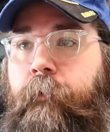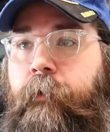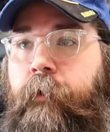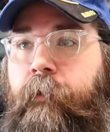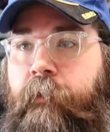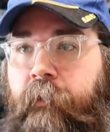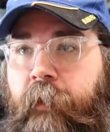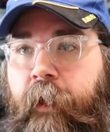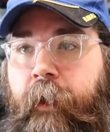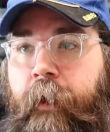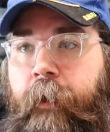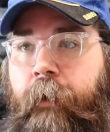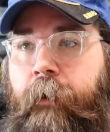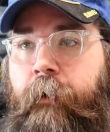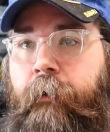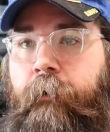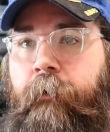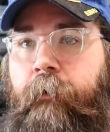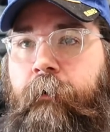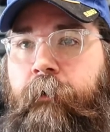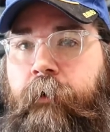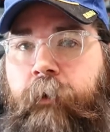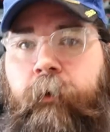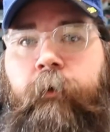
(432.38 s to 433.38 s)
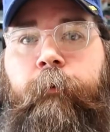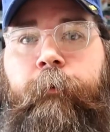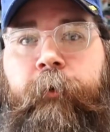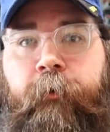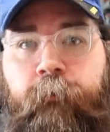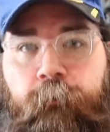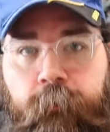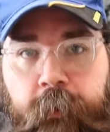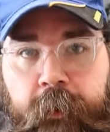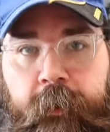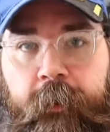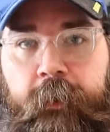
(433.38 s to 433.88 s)
then you're going to
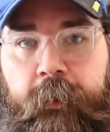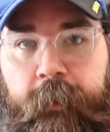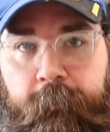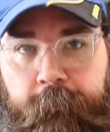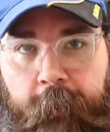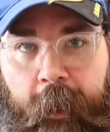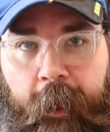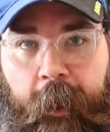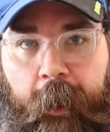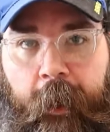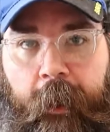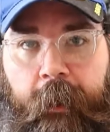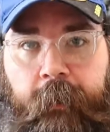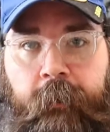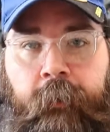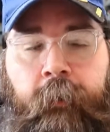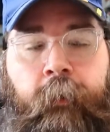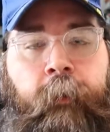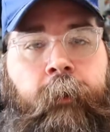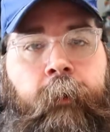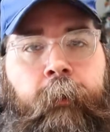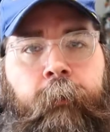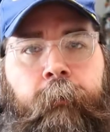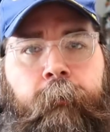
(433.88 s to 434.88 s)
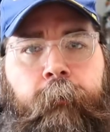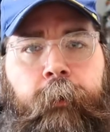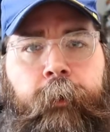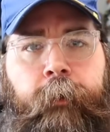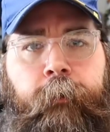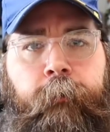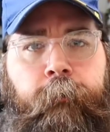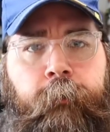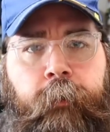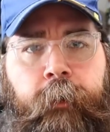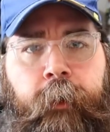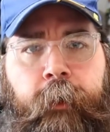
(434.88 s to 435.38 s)
be really mad when
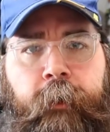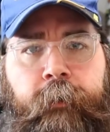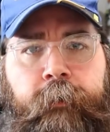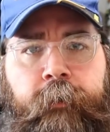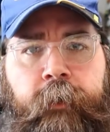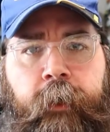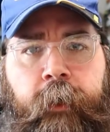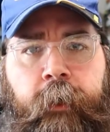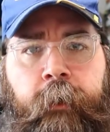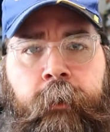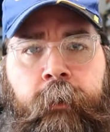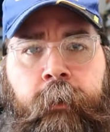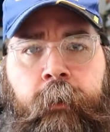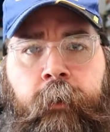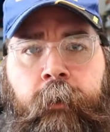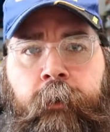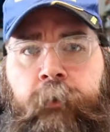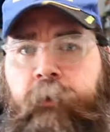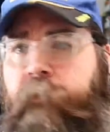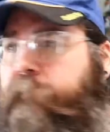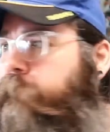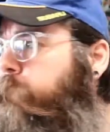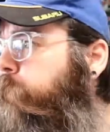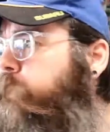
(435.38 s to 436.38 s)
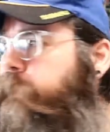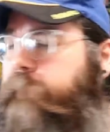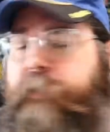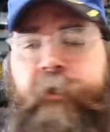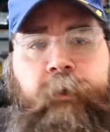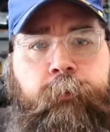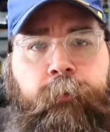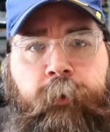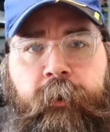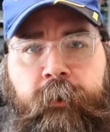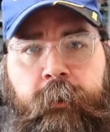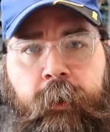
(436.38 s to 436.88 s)
you realize that you have to put a
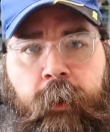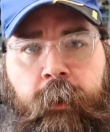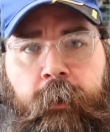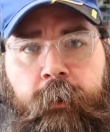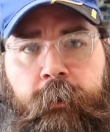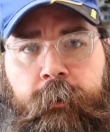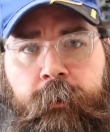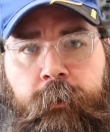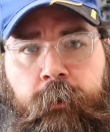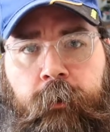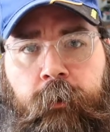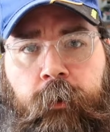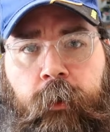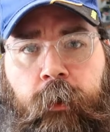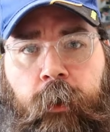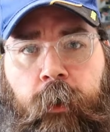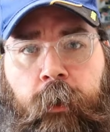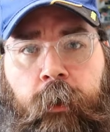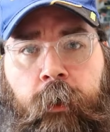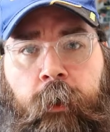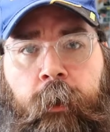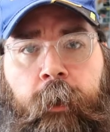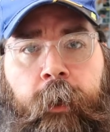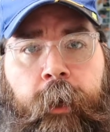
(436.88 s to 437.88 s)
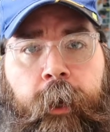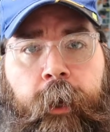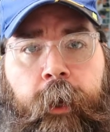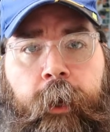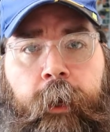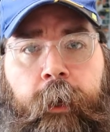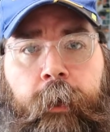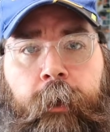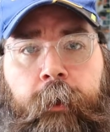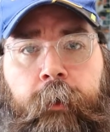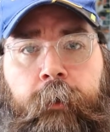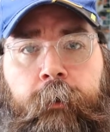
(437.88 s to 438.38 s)
seatbelt on in your car,
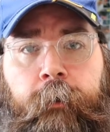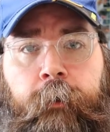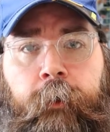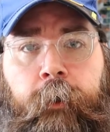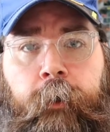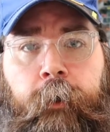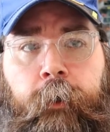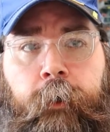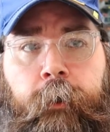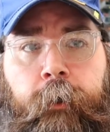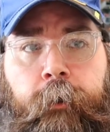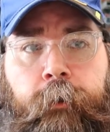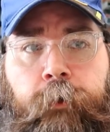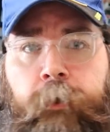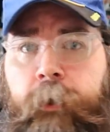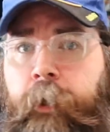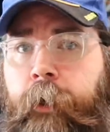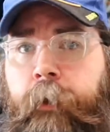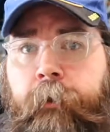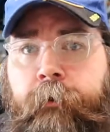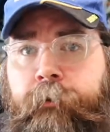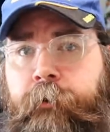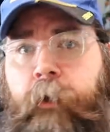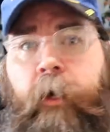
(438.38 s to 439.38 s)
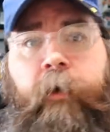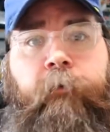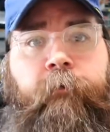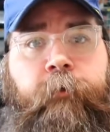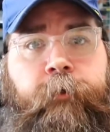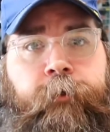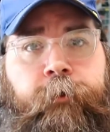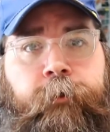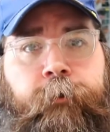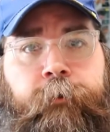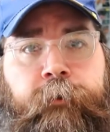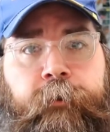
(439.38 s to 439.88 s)
and you got to drive at
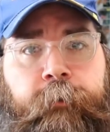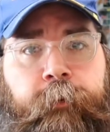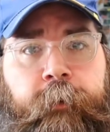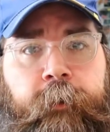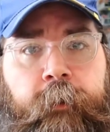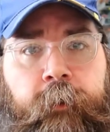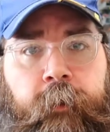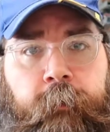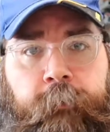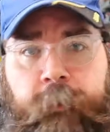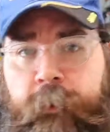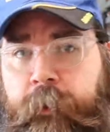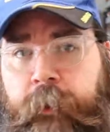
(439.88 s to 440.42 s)
a certain speed limit.